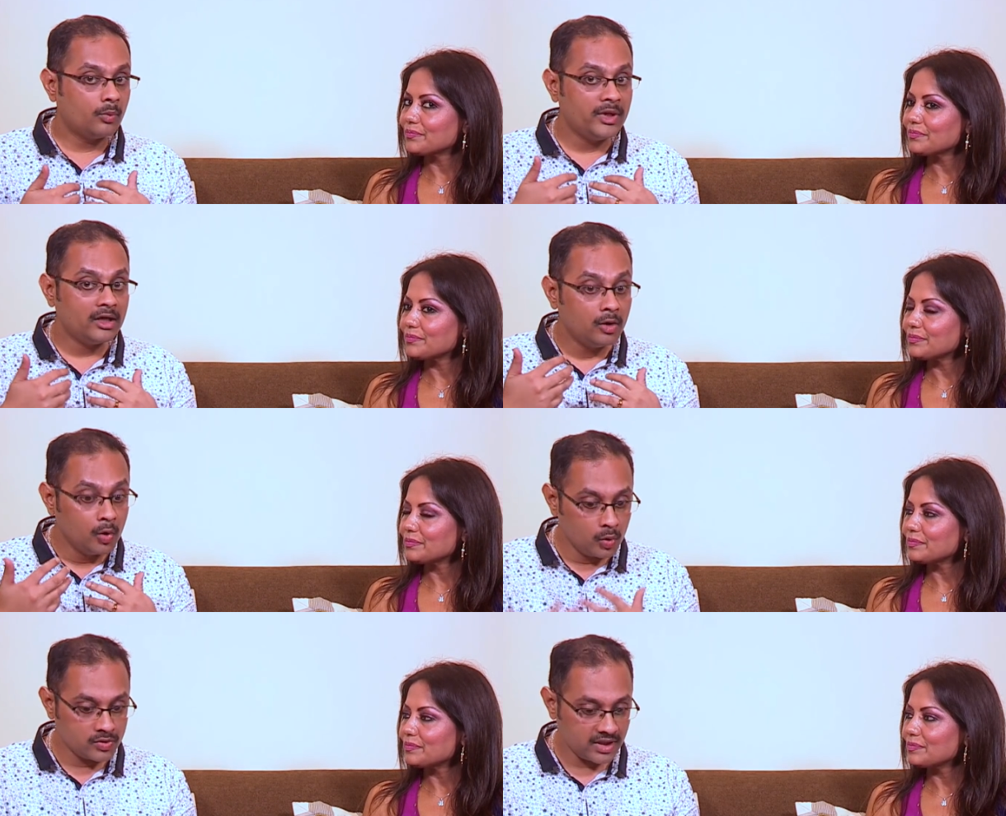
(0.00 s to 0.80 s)
Speaker 1: We are
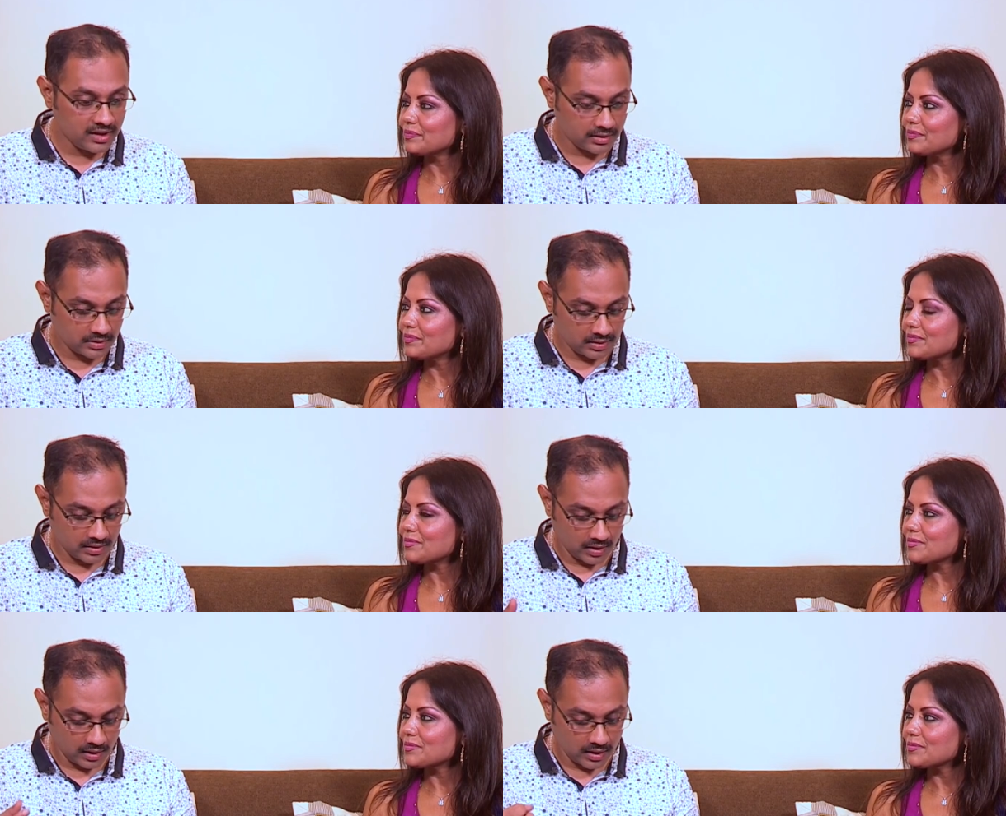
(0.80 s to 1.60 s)
losing,
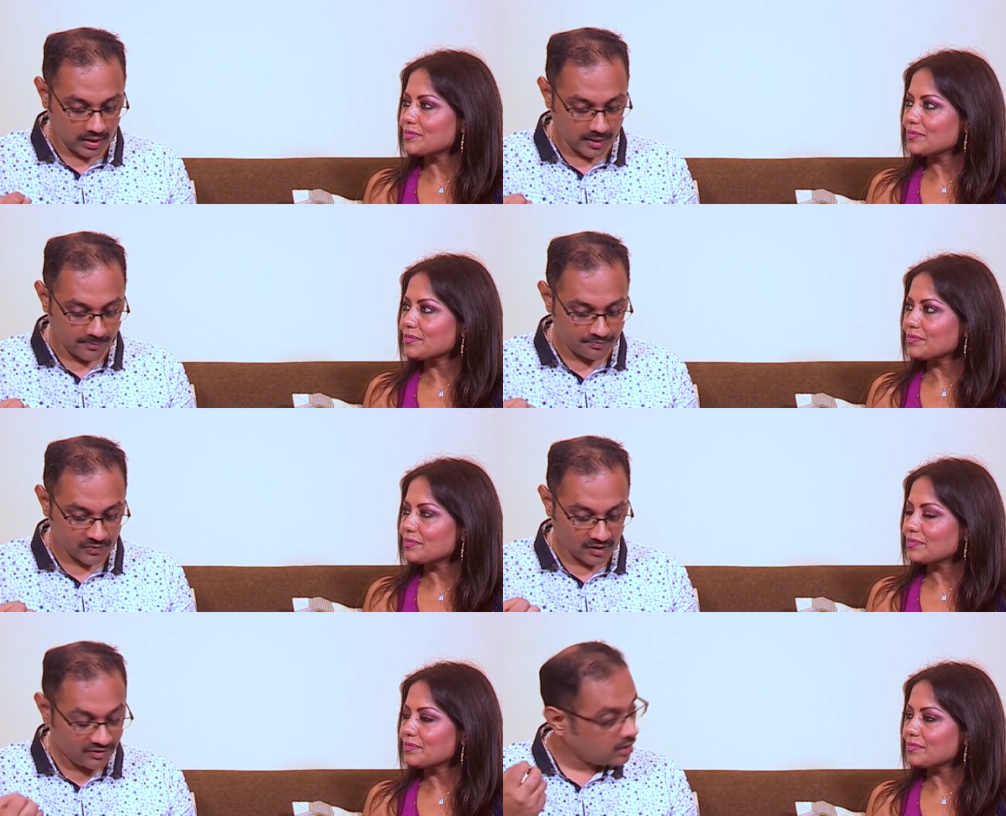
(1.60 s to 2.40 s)
um,
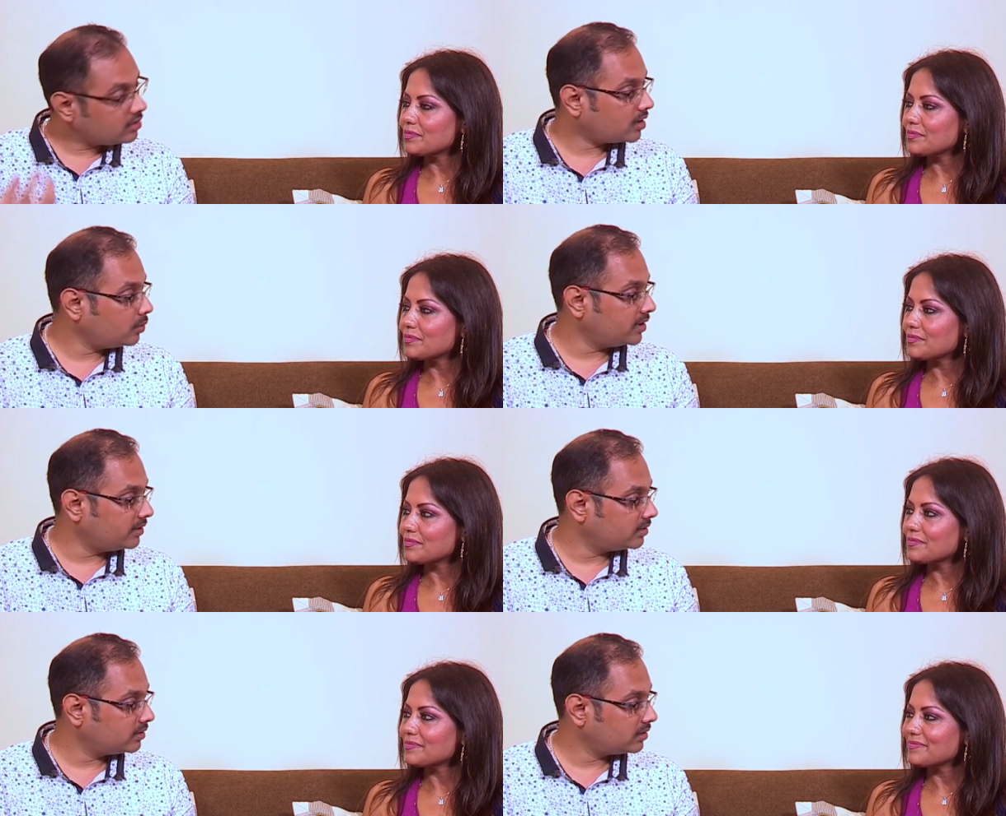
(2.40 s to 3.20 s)
we're not grounded.
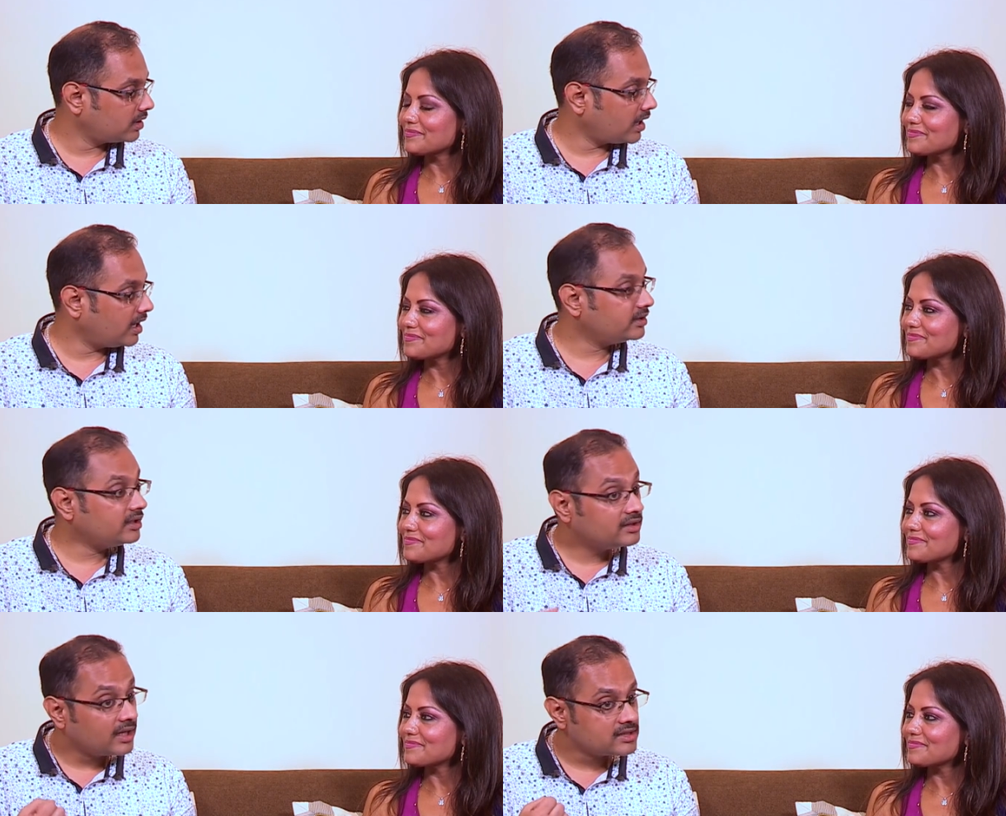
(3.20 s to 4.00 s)
I
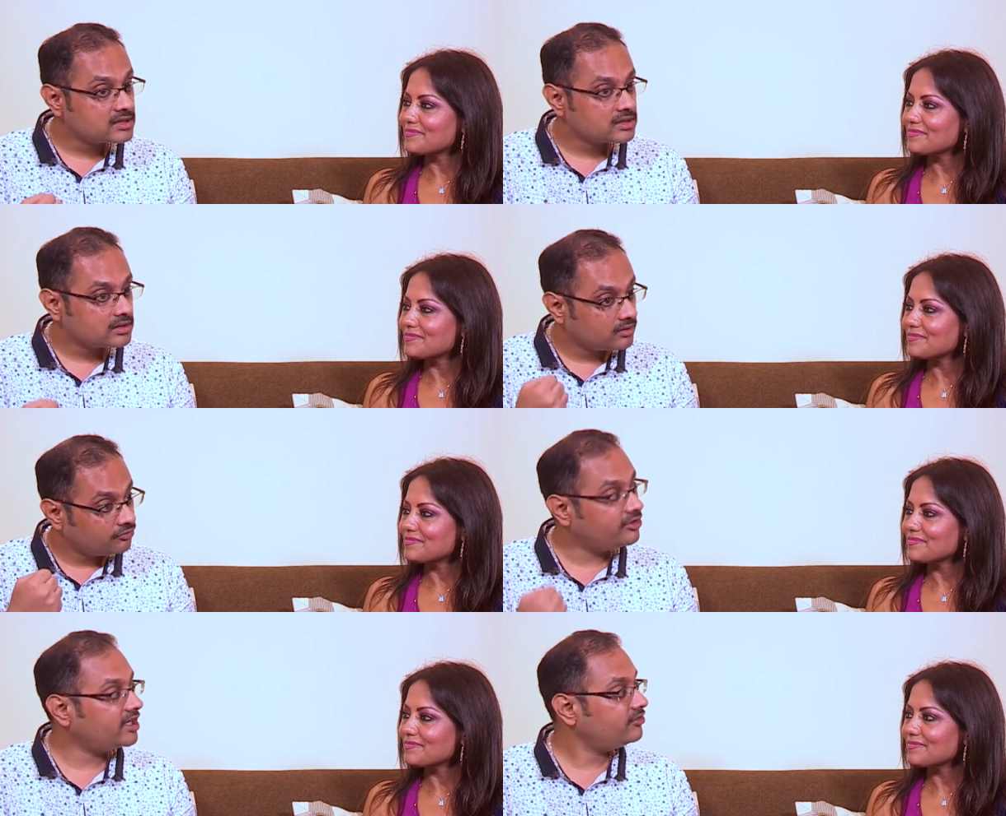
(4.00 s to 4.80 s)
think that's
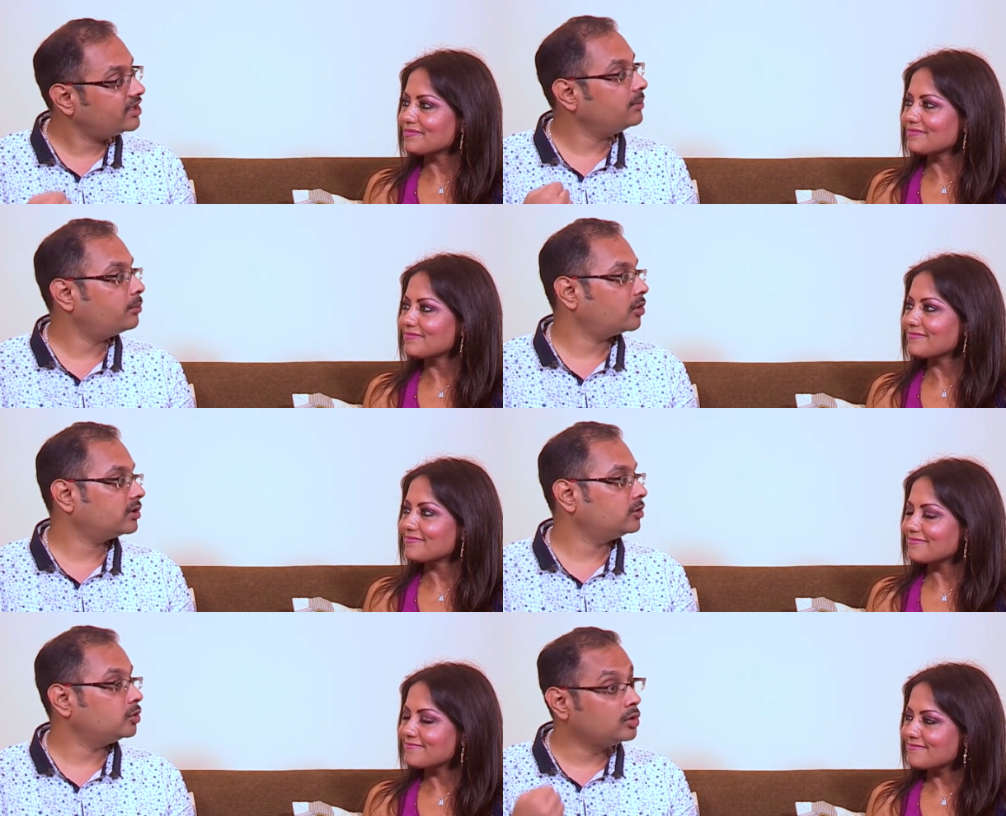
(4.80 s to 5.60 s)
very, very
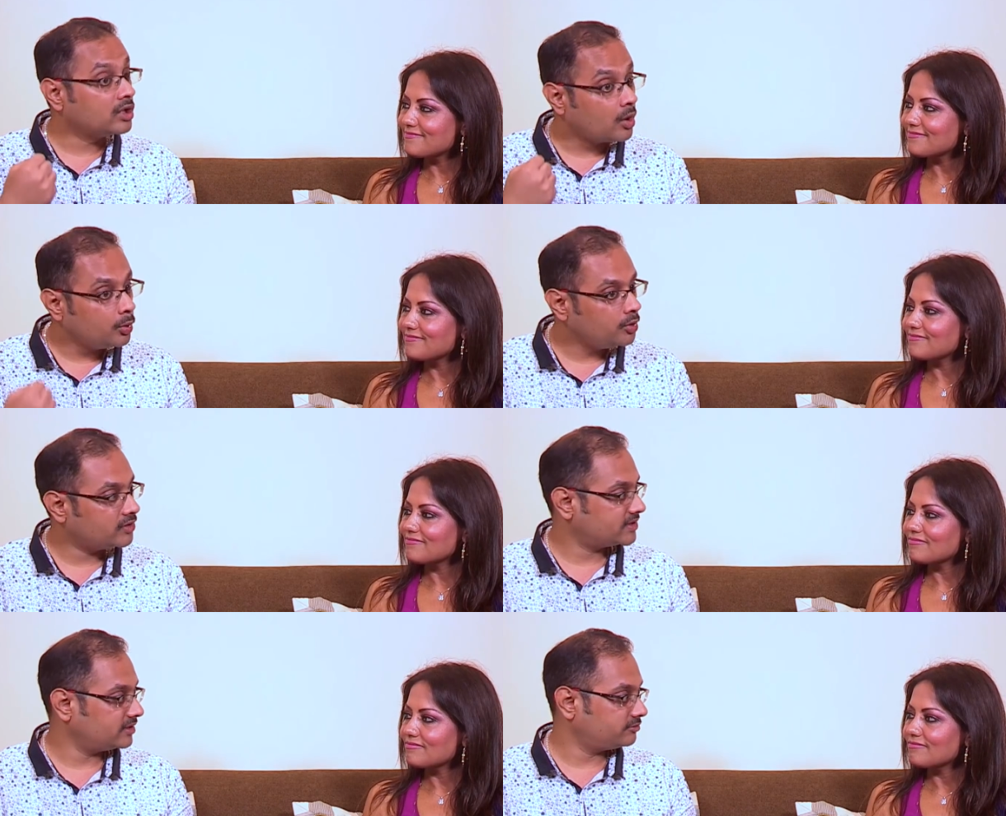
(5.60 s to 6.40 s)
important to ground
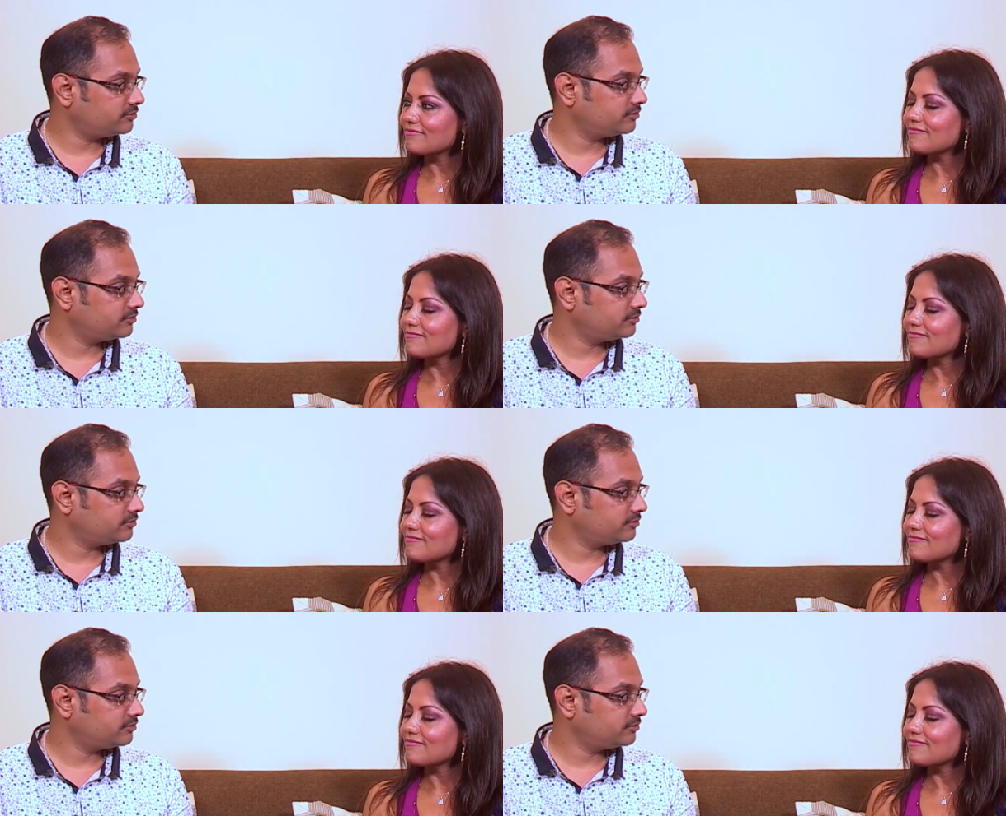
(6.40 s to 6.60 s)
yourself,